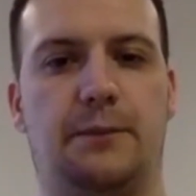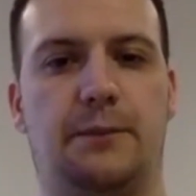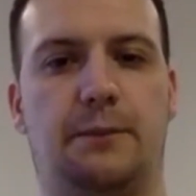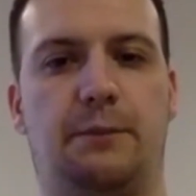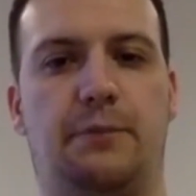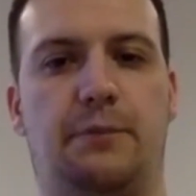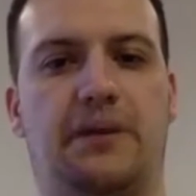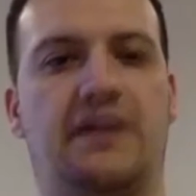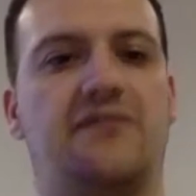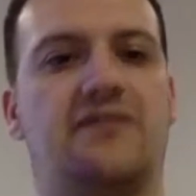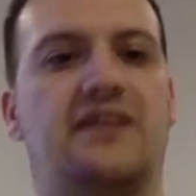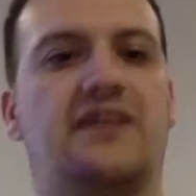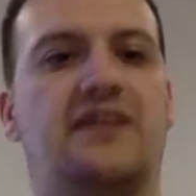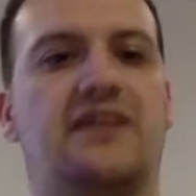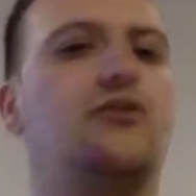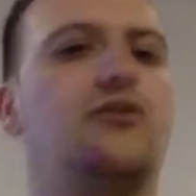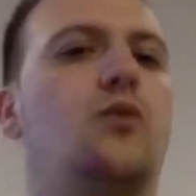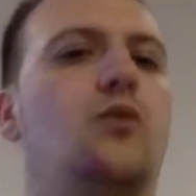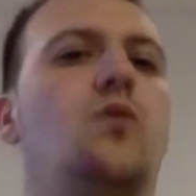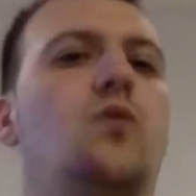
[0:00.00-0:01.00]
But if they
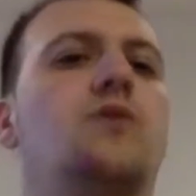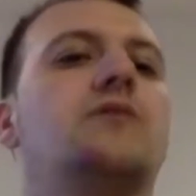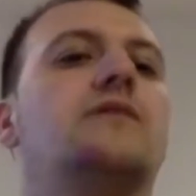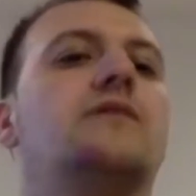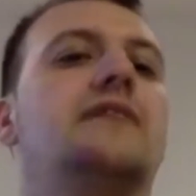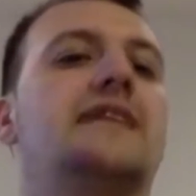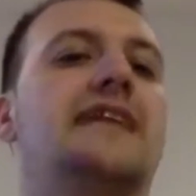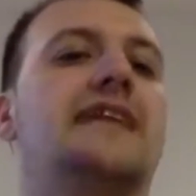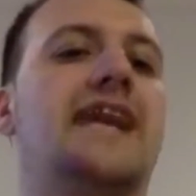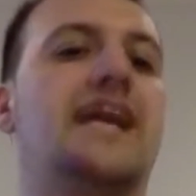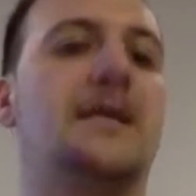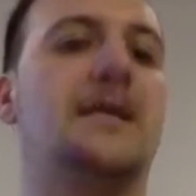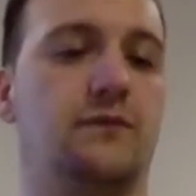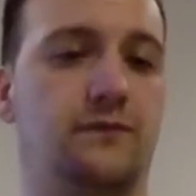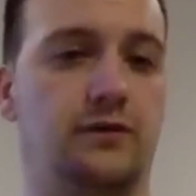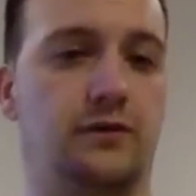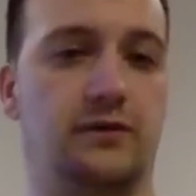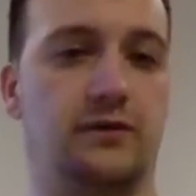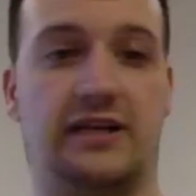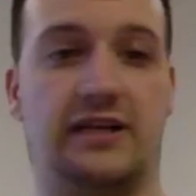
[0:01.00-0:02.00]
do not want to engage with
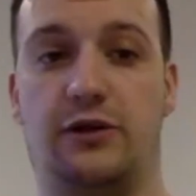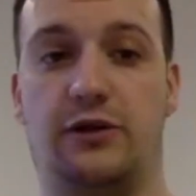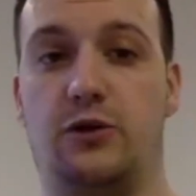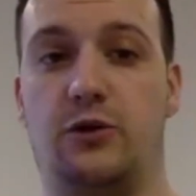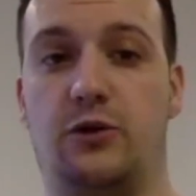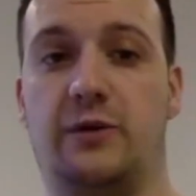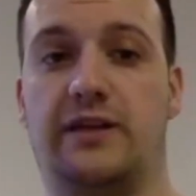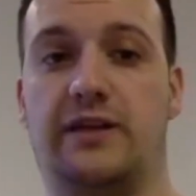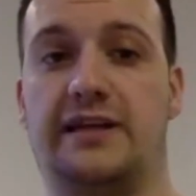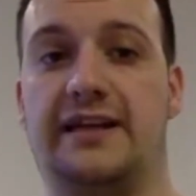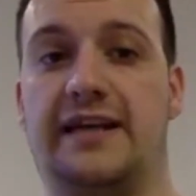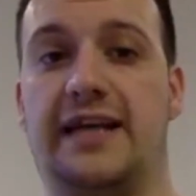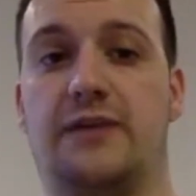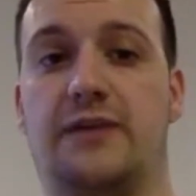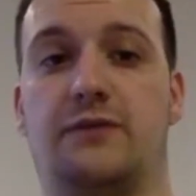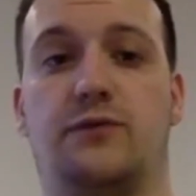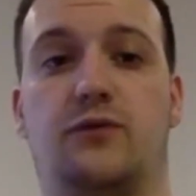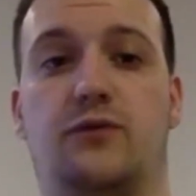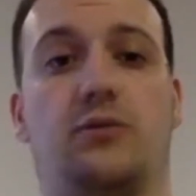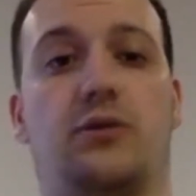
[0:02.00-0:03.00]
you and they do not want to engage
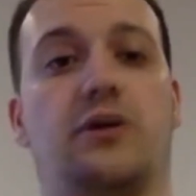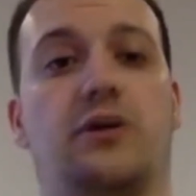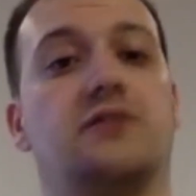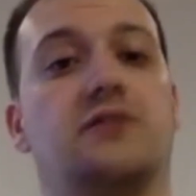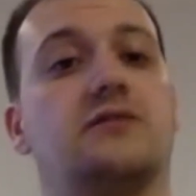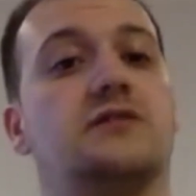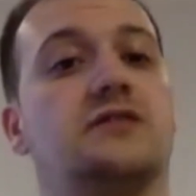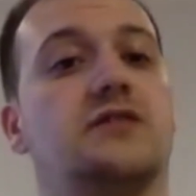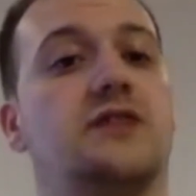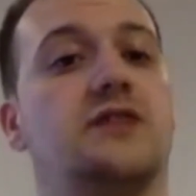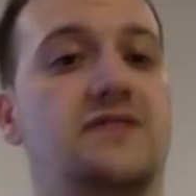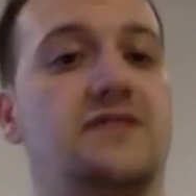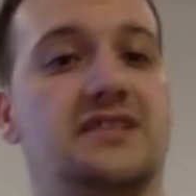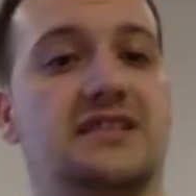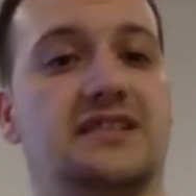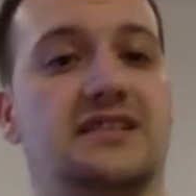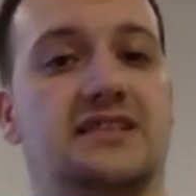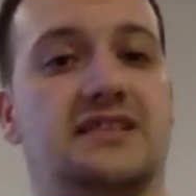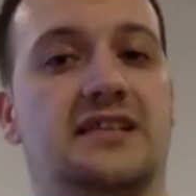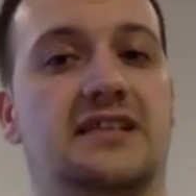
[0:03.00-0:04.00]
with your products or
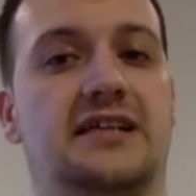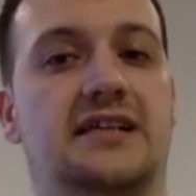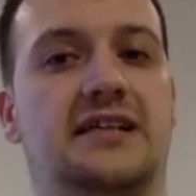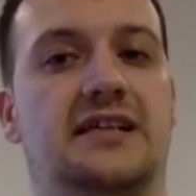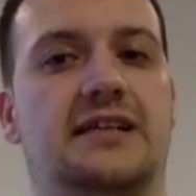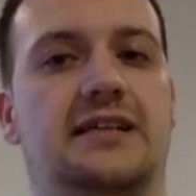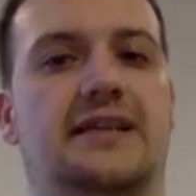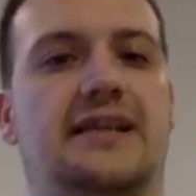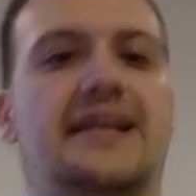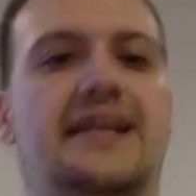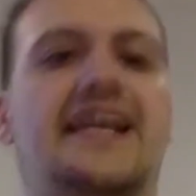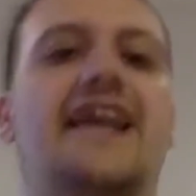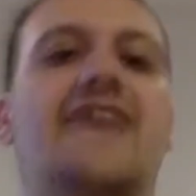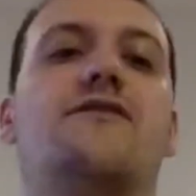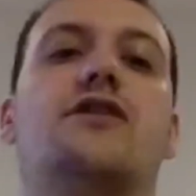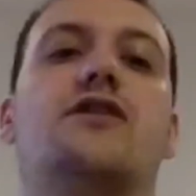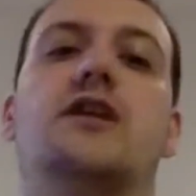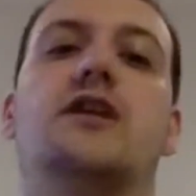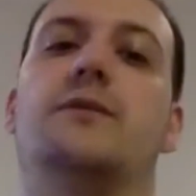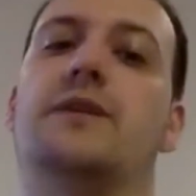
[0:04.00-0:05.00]
services, they're
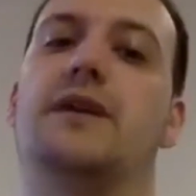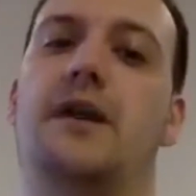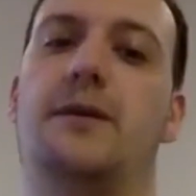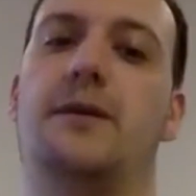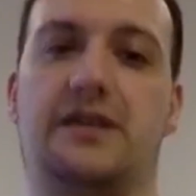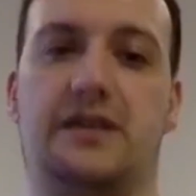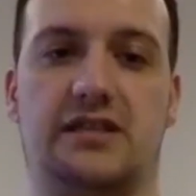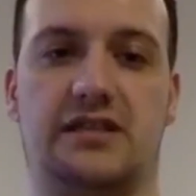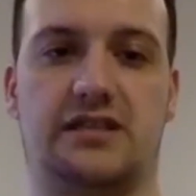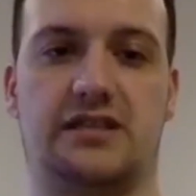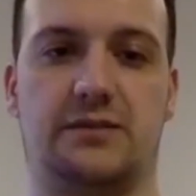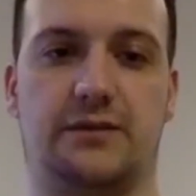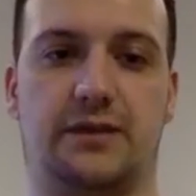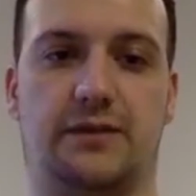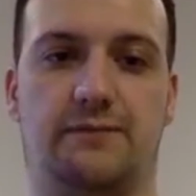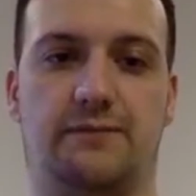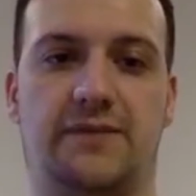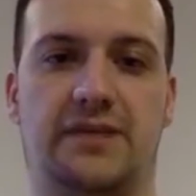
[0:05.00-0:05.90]
never going to become a customer.